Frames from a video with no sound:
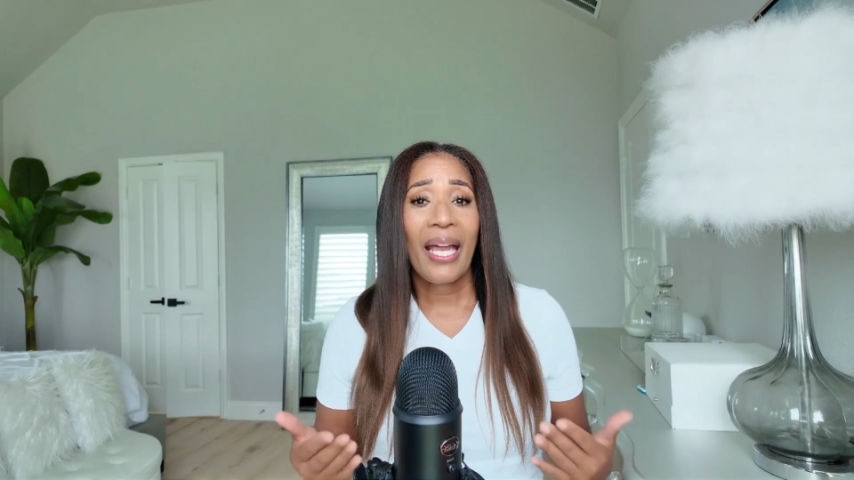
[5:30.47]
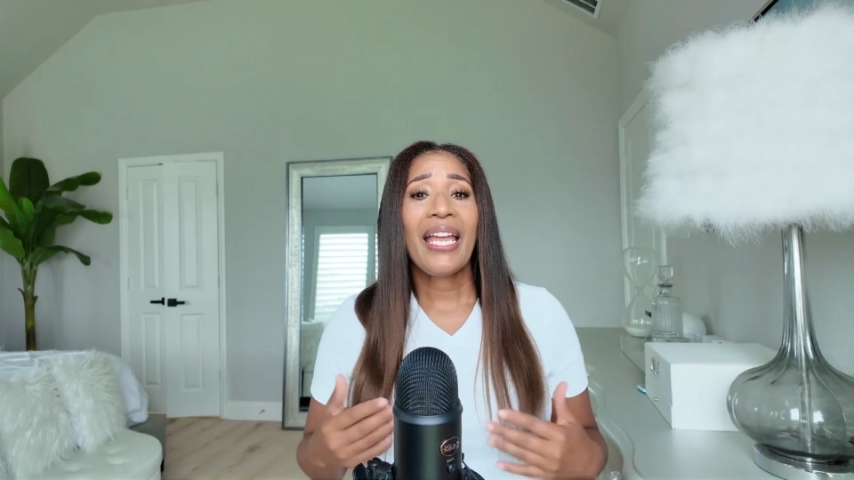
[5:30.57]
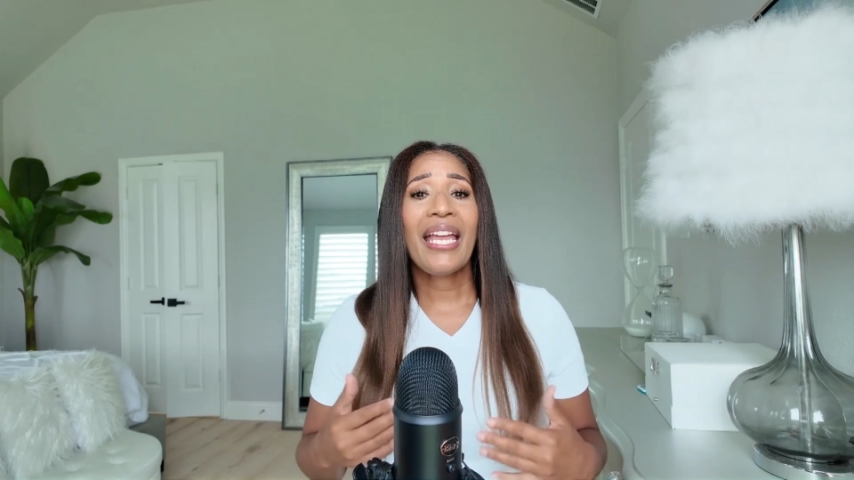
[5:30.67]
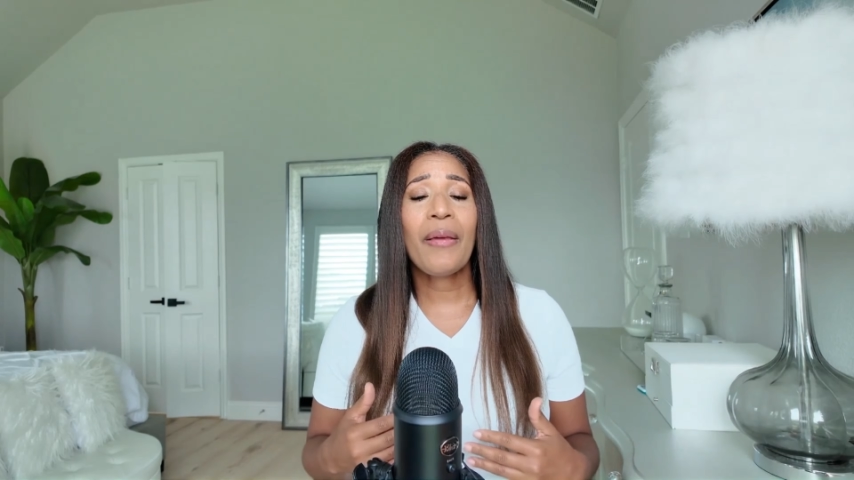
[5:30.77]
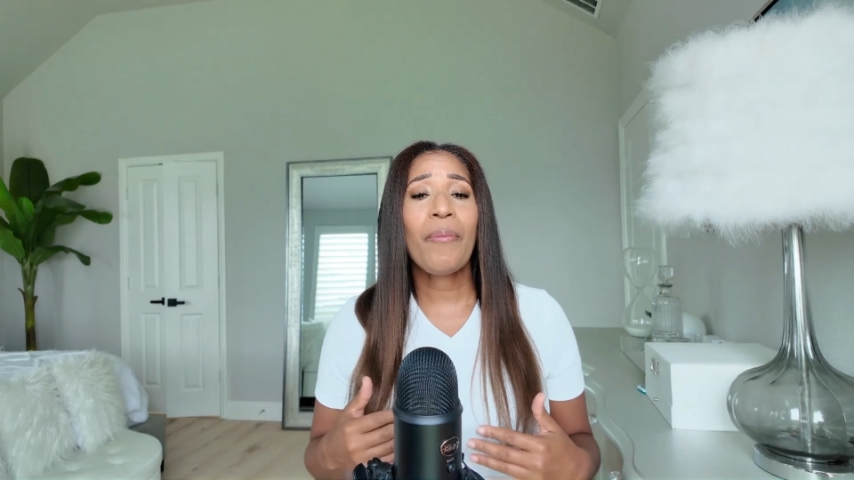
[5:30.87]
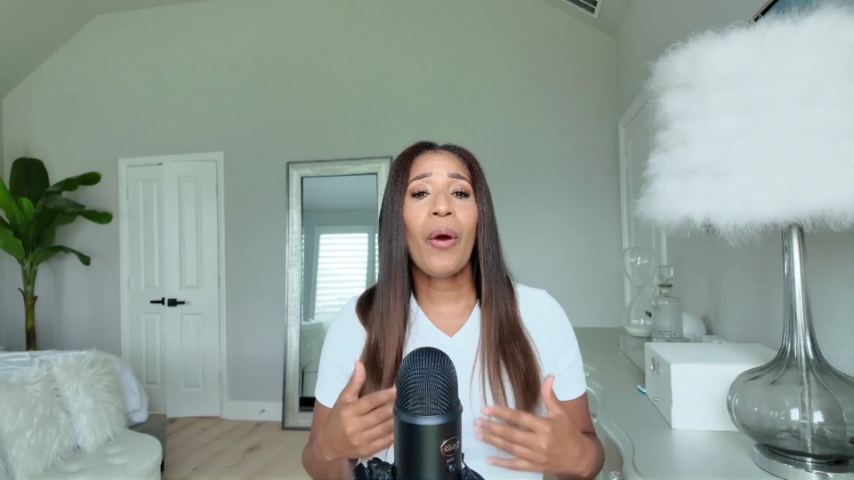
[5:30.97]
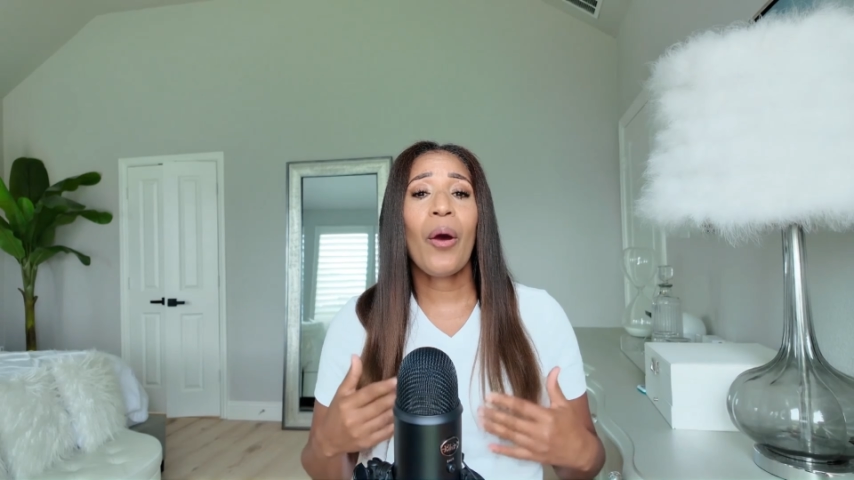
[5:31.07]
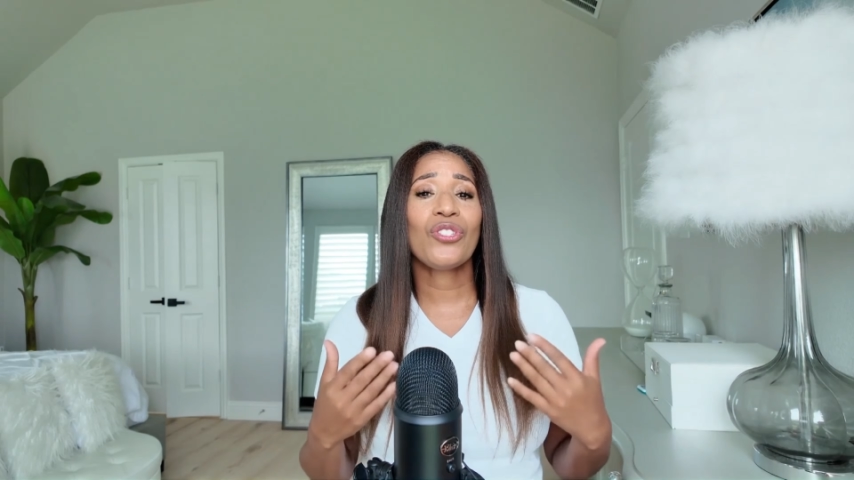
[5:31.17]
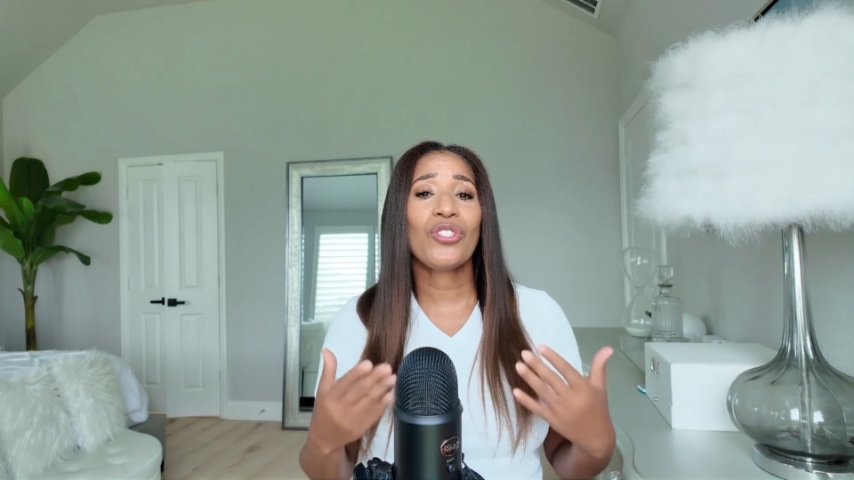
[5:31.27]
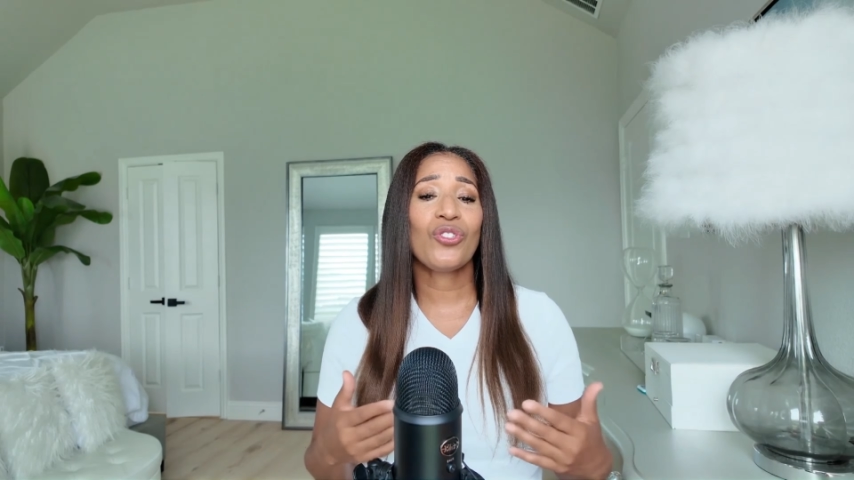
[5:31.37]
Keep
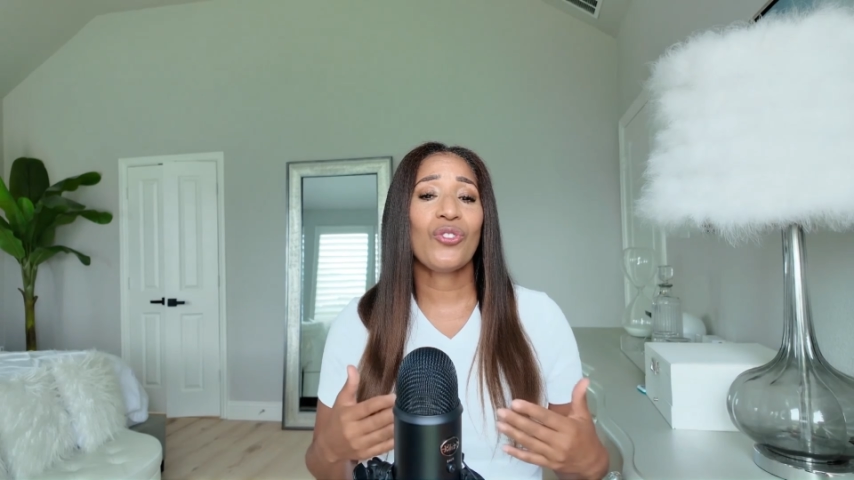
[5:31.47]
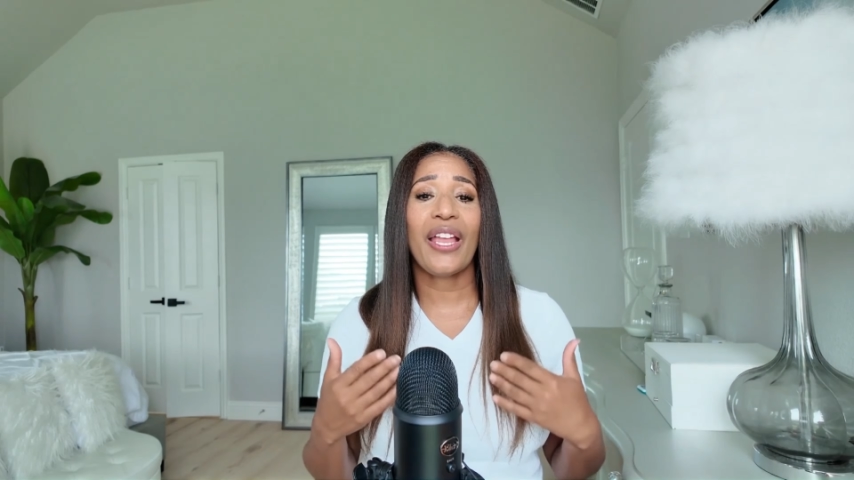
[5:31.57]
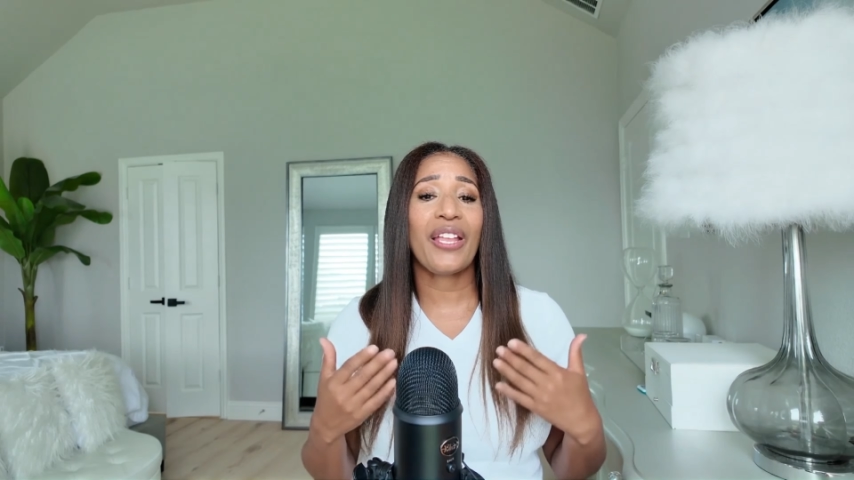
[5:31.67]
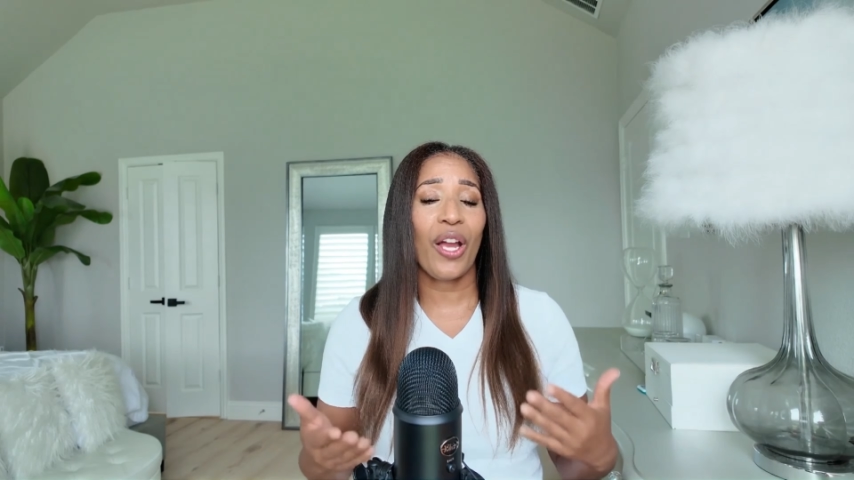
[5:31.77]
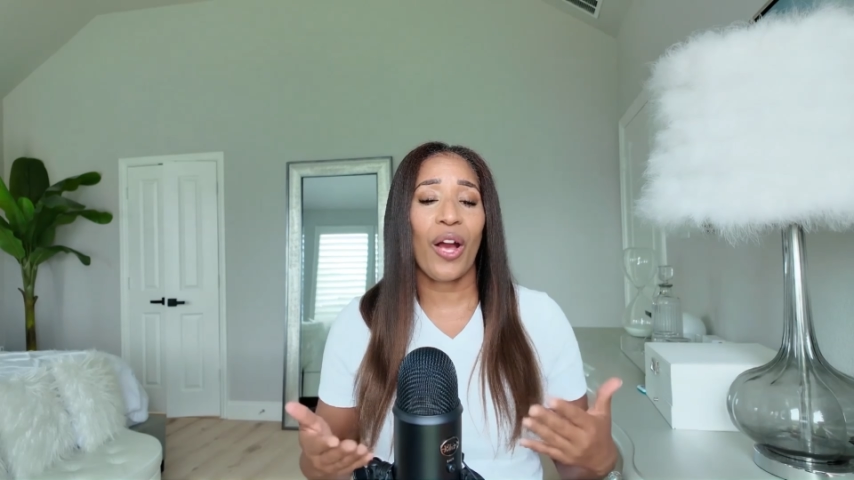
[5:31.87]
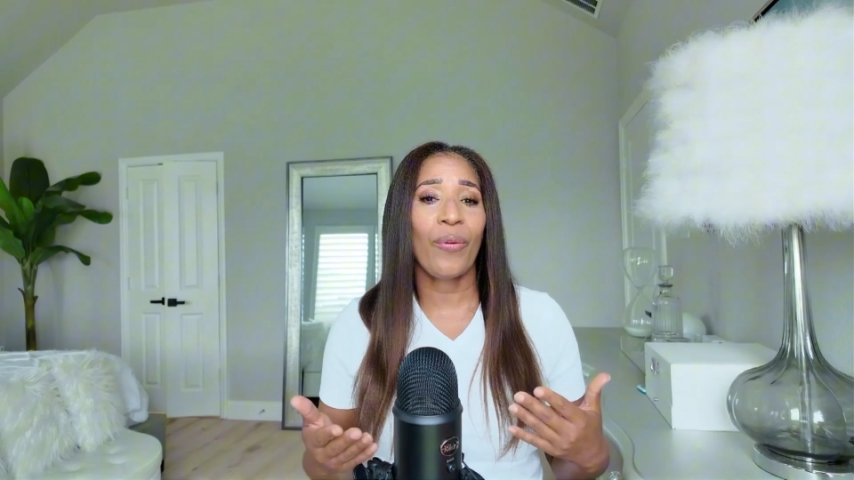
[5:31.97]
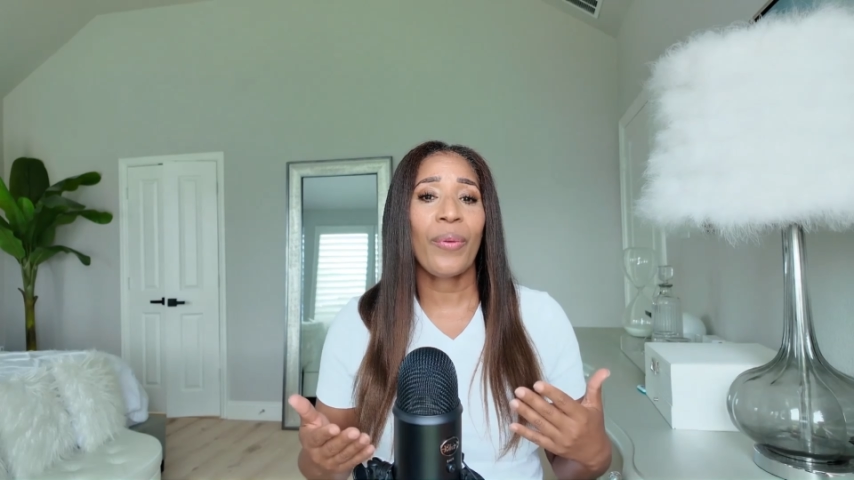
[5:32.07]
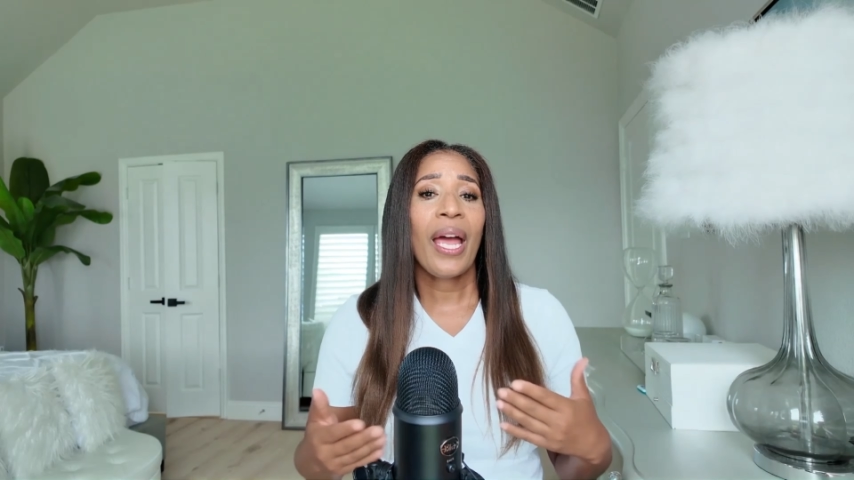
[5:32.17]
motion strength low.